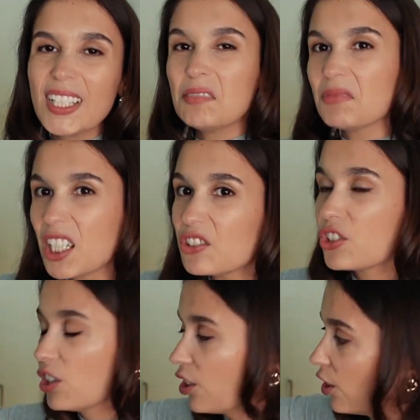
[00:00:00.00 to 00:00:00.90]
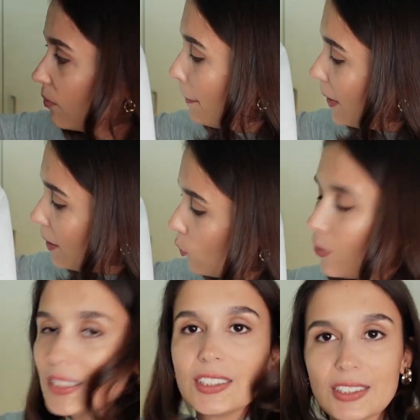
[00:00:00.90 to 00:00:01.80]
not sure. But
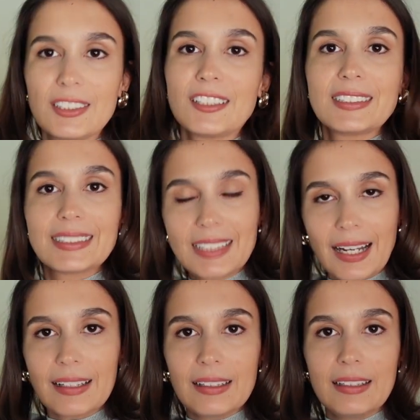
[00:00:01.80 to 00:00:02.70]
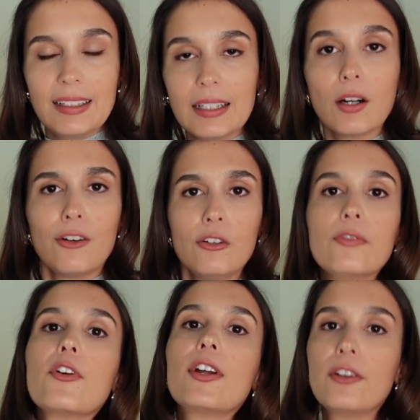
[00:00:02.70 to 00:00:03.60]
once you start styling it
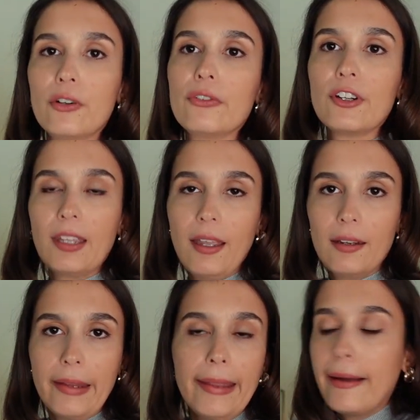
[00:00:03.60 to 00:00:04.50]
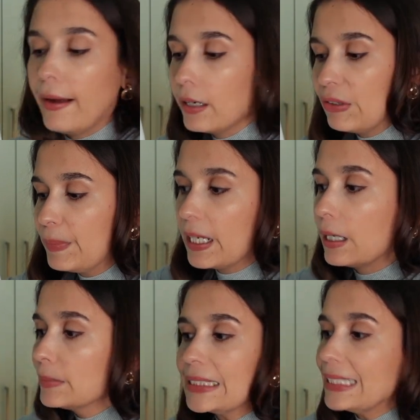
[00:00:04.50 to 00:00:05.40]
over and over again, it kind of
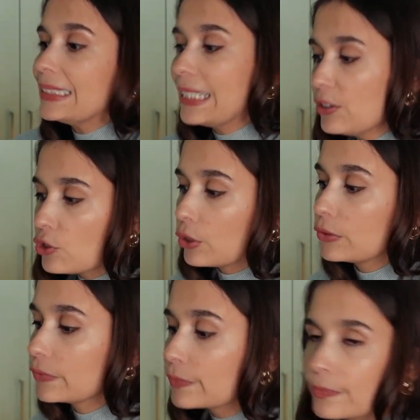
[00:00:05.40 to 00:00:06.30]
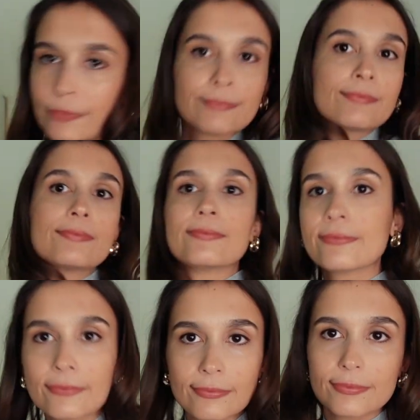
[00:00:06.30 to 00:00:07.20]
becomes an essential.
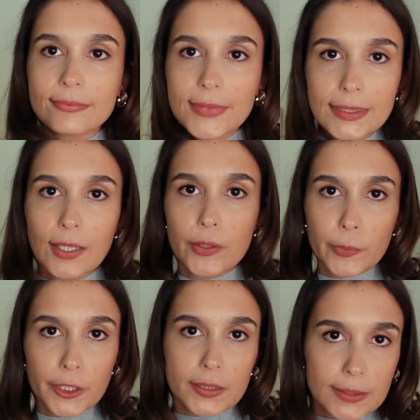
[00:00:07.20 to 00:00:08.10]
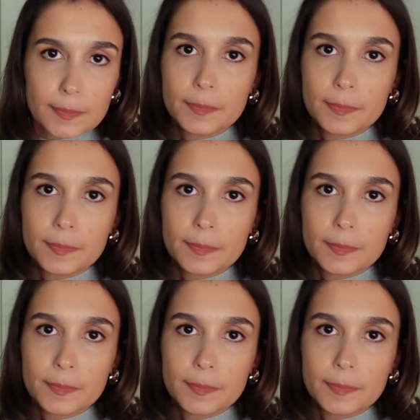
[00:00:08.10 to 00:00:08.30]
That's how it works.